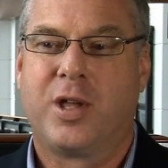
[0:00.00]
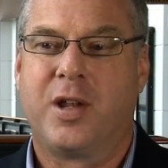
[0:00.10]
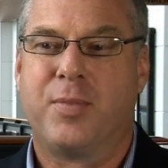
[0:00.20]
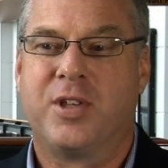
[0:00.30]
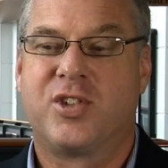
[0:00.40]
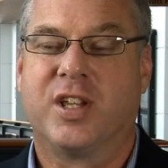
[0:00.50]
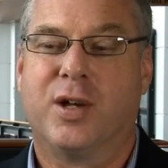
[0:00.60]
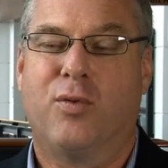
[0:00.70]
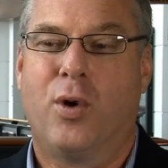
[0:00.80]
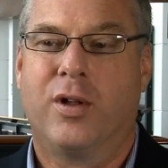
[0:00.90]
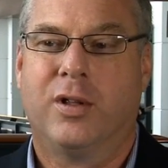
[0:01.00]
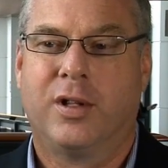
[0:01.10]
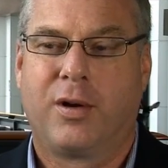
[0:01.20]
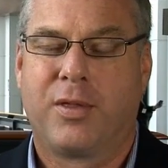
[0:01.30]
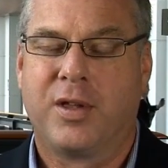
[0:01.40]
you got a big slick of oil
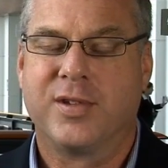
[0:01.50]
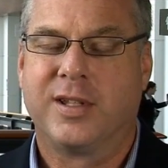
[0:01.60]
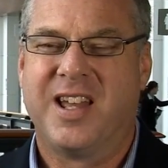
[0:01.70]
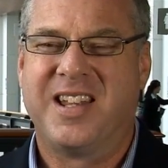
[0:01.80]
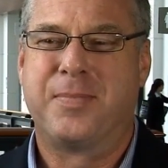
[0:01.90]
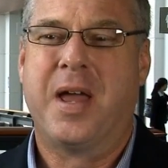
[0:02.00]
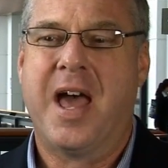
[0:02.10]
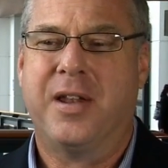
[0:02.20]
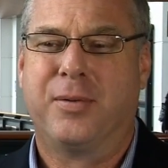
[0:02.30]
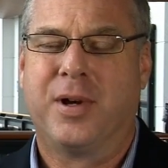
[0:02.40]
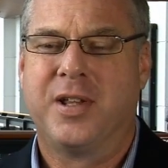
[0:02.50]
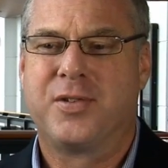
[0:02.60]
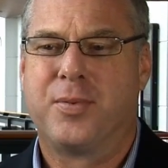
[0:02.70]
or things like that. That's bad, right?